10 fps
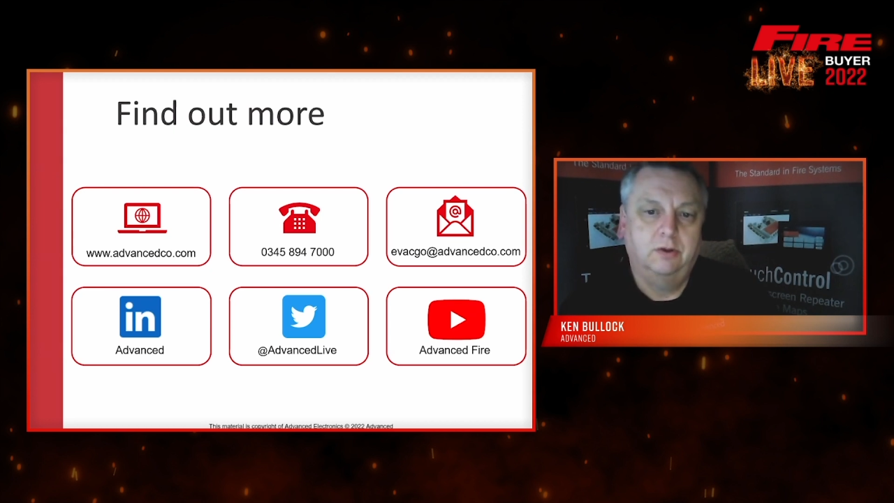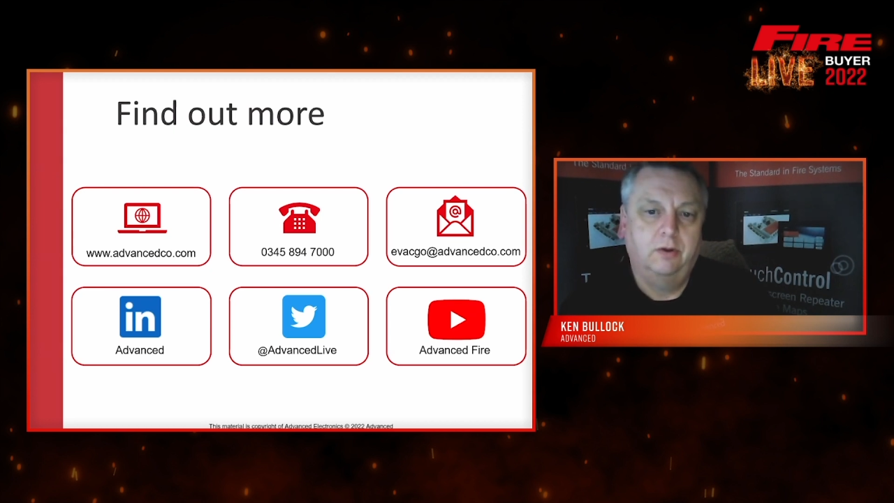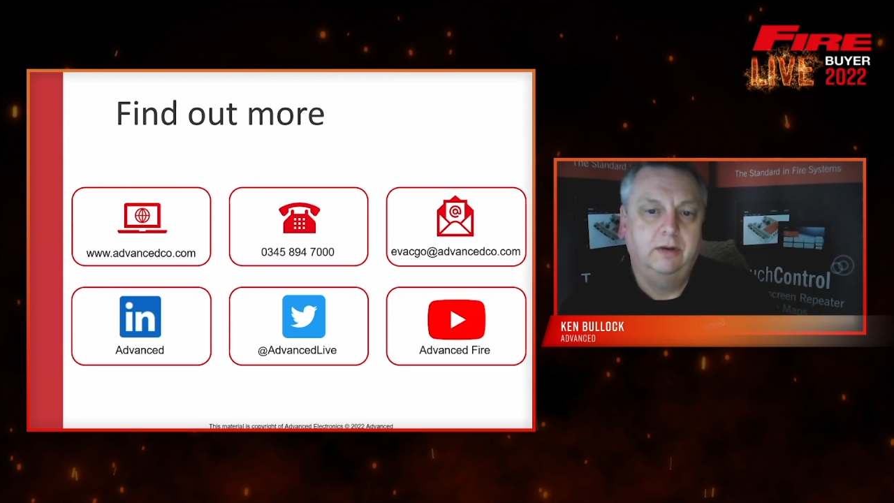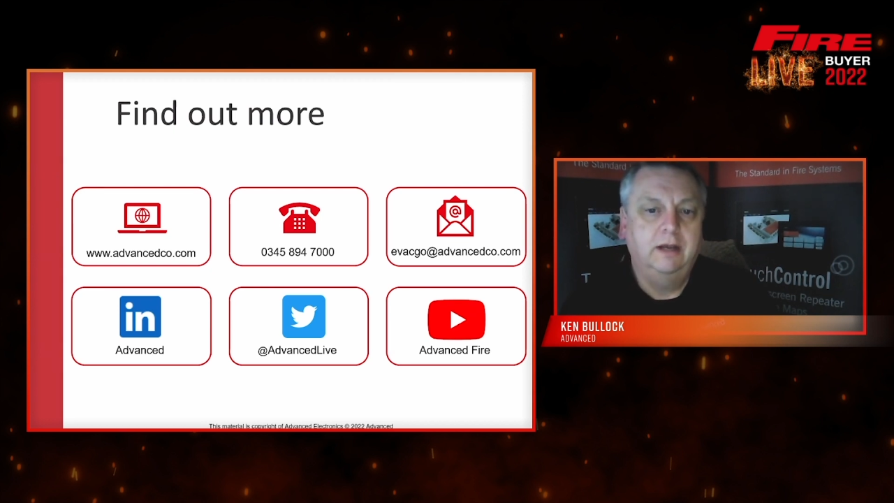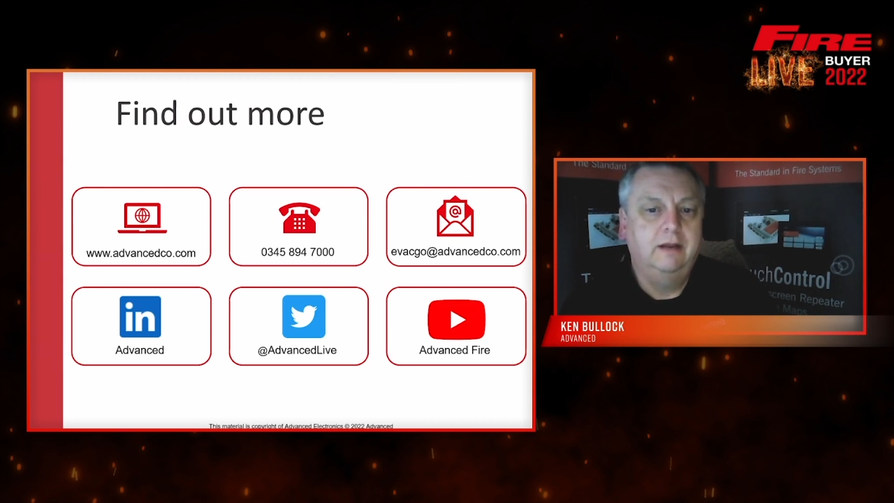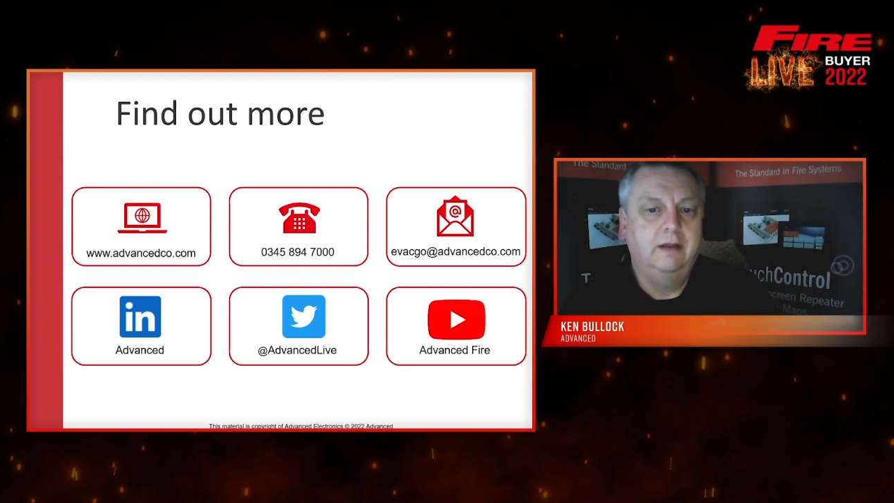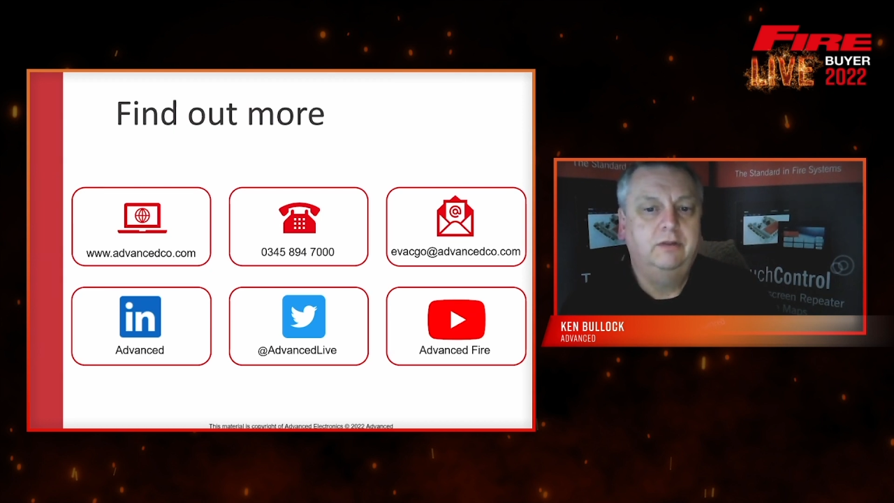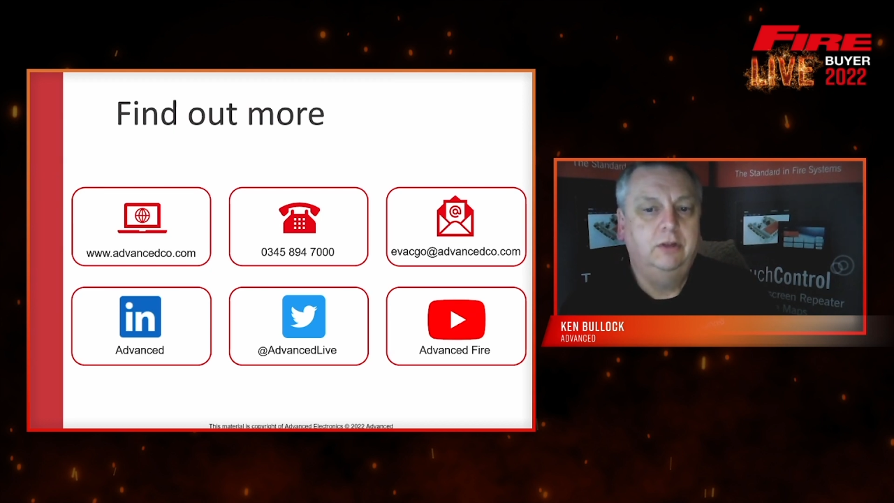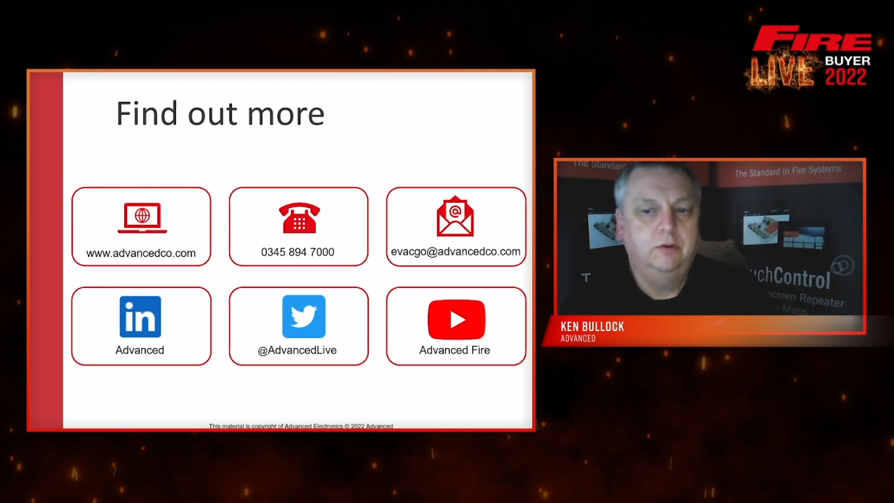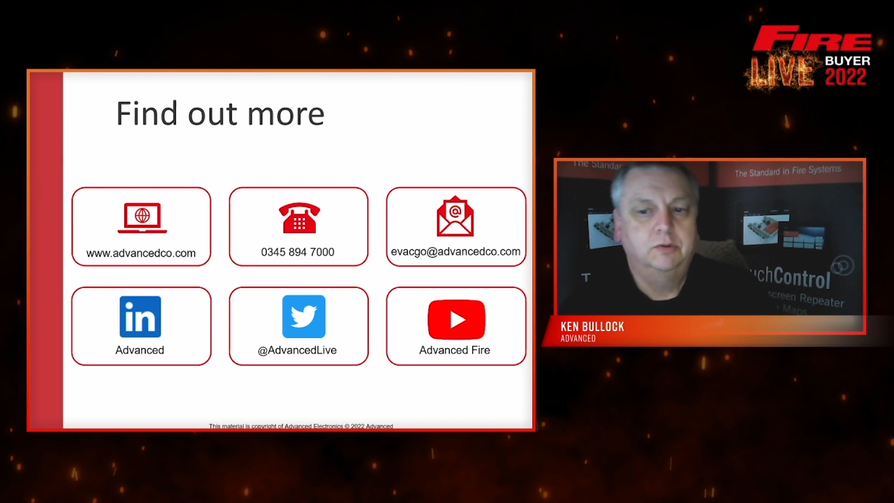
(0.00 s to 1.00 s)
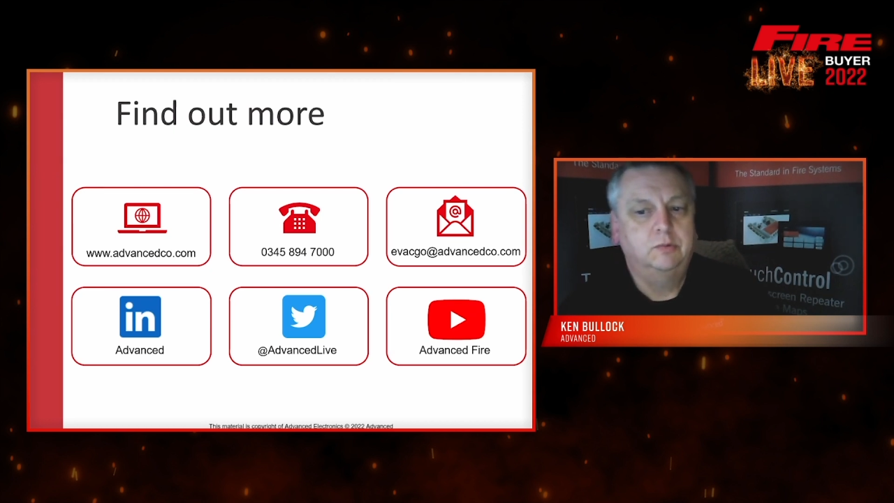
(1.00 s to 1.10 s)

on any of the usual